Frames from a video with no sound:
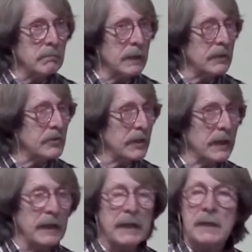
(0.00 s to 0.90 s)
into
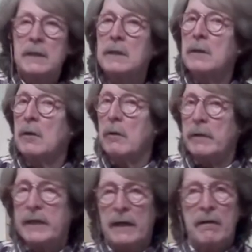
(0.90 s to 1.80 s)
Italy or
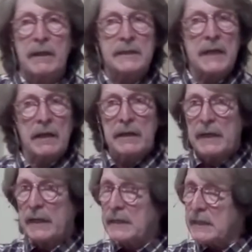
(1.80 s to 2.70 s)
carry Italian
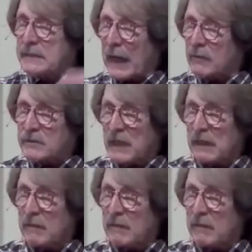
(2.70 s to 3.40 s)
ideas outside of